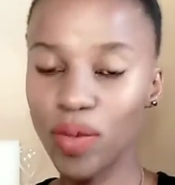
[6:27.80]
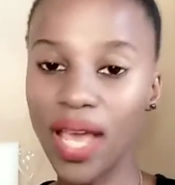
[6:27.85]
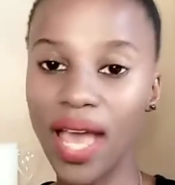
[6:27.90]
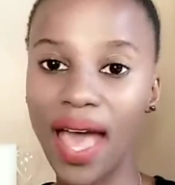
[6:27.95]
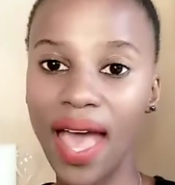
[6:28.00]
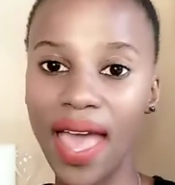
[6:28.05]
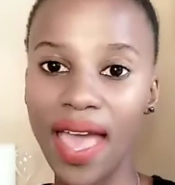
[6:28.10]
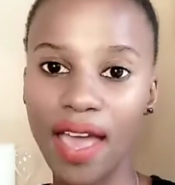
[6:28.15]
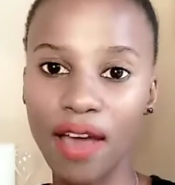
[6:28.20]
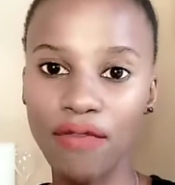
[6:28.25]

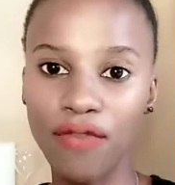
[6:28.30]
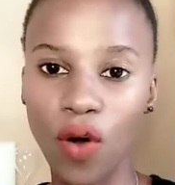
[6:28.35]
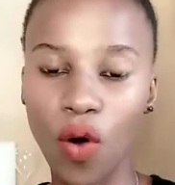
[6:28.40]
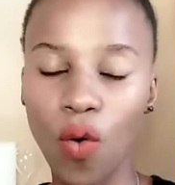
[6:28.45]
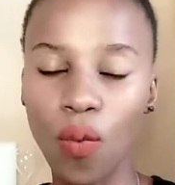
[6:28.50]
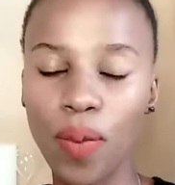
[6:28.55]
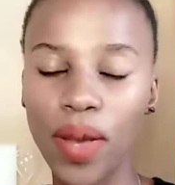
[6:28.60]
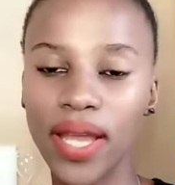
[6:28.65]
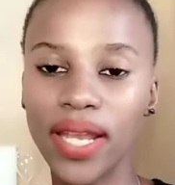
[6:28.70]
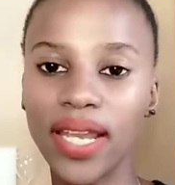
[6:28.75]
I have
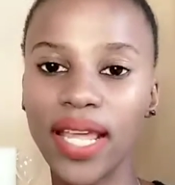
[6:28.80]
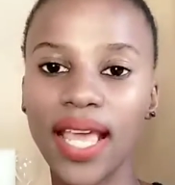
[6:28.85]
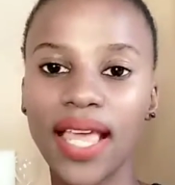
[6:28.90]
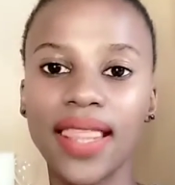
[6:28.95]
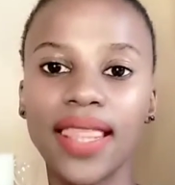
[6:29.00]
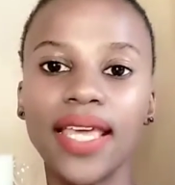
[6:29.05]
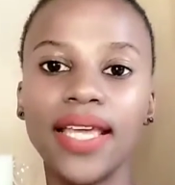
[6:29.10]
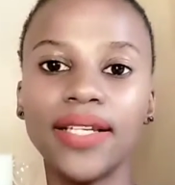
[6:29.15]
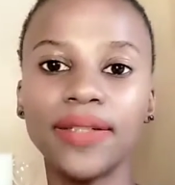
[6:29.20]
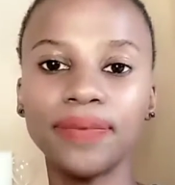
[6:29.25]
open,
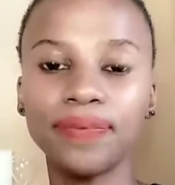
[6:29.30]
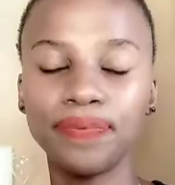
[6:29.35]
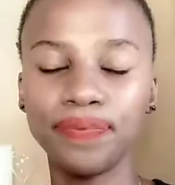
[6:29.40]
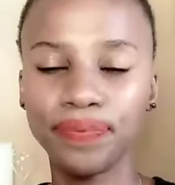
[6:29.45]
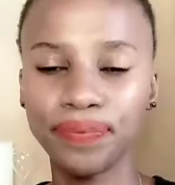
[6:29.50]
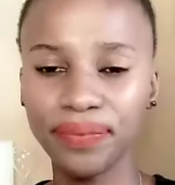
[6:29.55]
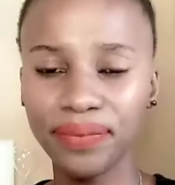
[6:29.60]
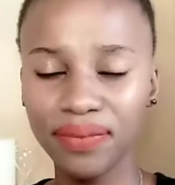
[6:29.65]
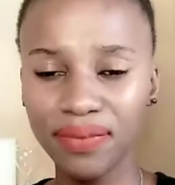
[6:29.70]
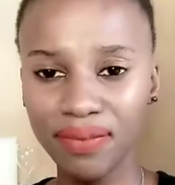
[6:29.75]
and then
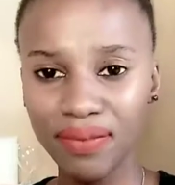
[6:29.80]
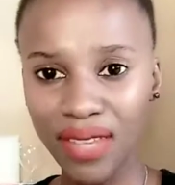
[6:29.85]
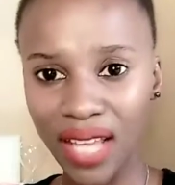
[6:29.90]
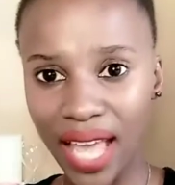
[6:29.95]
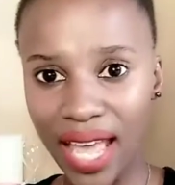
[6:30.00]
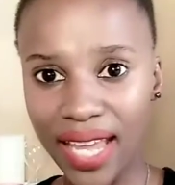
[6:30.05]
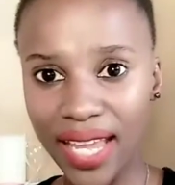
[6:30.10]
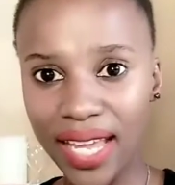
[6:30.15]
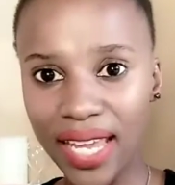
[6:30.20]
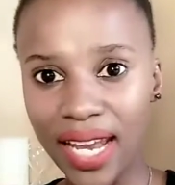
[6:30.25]

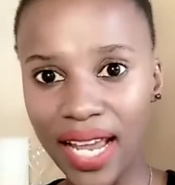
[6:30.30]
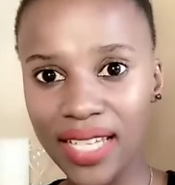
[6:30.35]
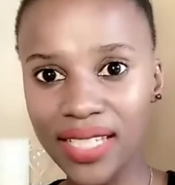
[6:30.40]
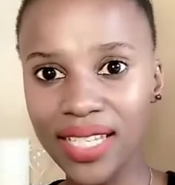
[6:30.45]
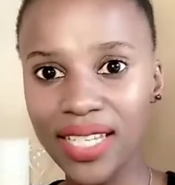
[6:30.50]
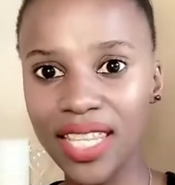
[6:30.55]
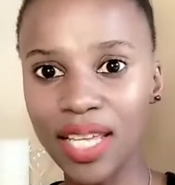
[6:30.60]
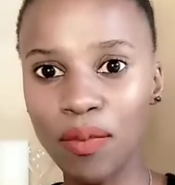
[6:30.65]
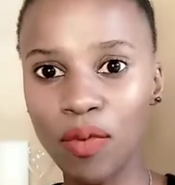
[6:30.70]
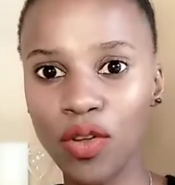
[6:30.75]
I can
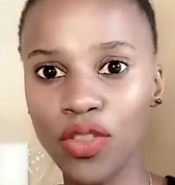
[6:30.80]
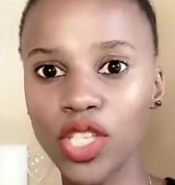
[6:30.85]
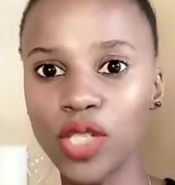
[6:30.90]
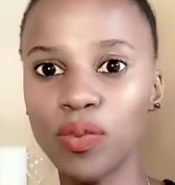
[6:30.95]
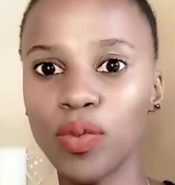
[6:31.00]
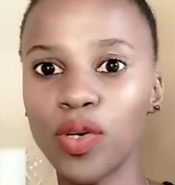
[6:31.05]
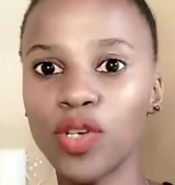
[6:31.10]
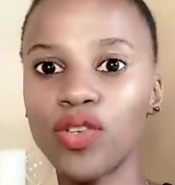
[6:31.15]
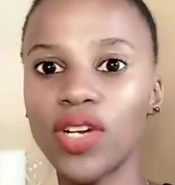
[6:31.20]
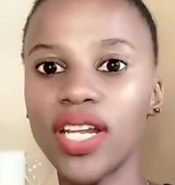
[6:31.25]
answer them on the
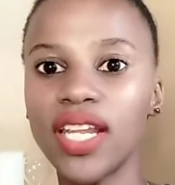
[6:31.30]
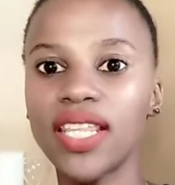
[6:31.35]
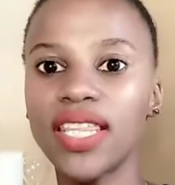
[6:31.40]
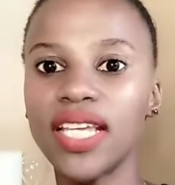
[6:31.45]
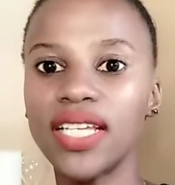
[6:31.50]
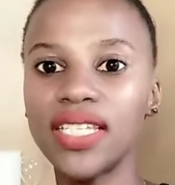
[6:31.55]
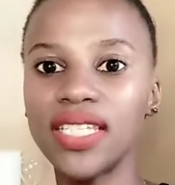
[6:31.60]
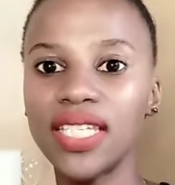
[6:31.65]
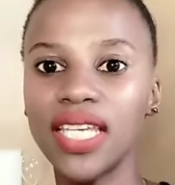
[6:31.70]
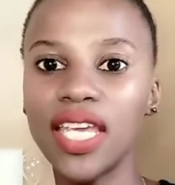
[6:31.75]
spot, rather
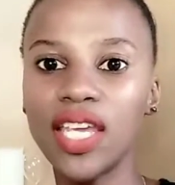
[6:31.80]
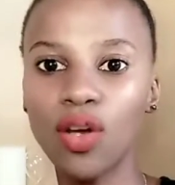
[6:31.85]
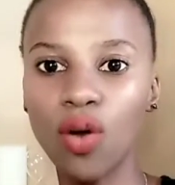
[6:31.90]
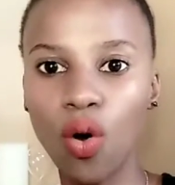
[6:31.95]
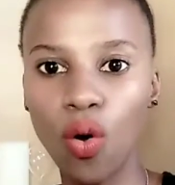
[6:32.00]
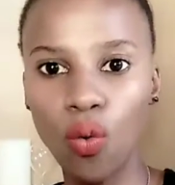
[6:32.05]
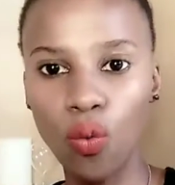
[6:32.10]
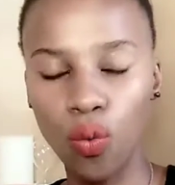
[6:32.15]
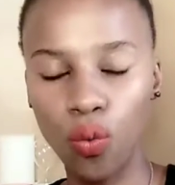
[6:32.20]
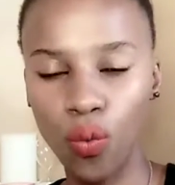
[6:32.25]
than saying, oh,